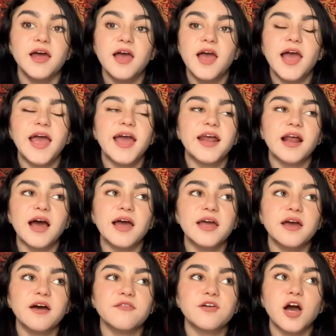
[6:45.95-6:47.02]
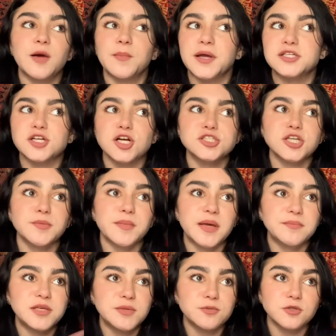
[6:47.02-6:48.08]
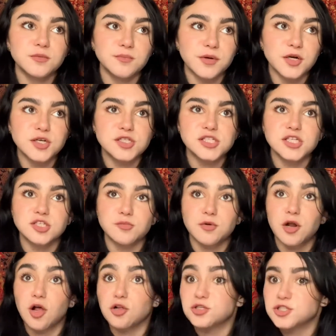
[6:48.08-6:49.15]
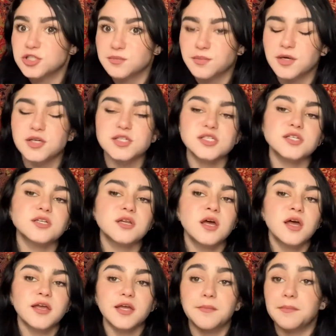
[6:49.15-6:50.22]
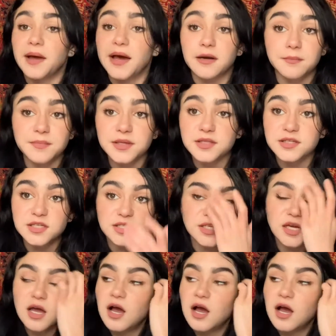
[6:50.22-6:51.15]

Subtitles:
And I have got my chart done by people in person, numerology in person, compatibility.